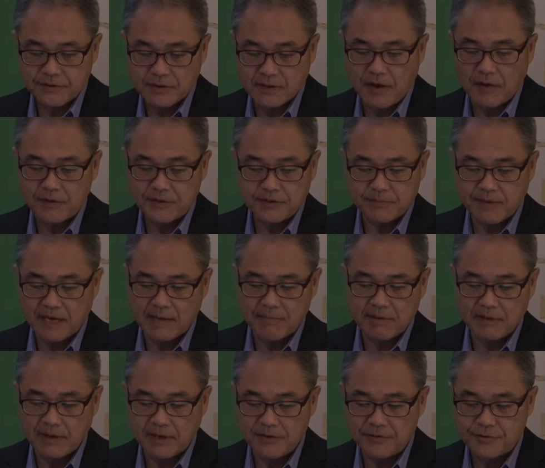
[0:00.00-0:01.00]
lost
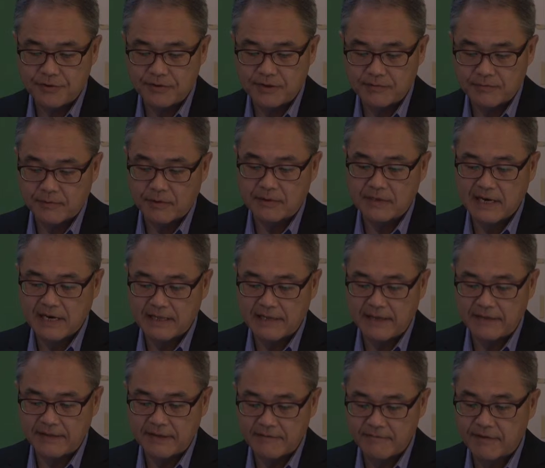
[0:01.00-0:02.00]
population in Rhode
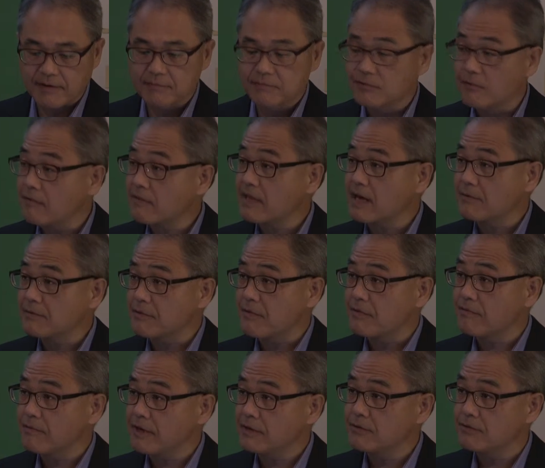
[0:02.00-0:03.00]
Island from
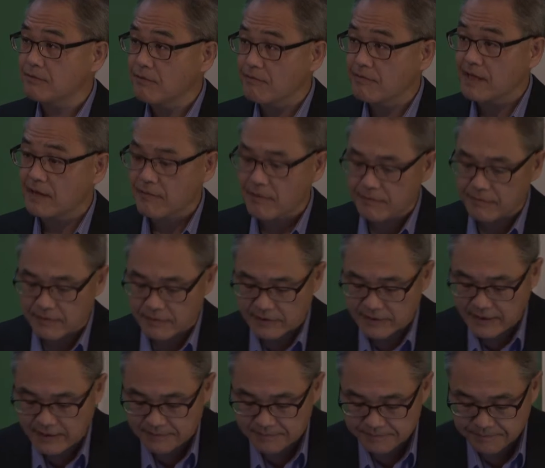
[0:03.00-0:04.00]
2003 to
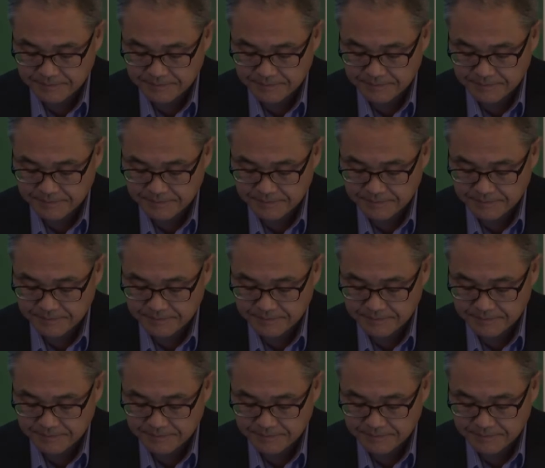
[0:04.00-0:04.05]
2013.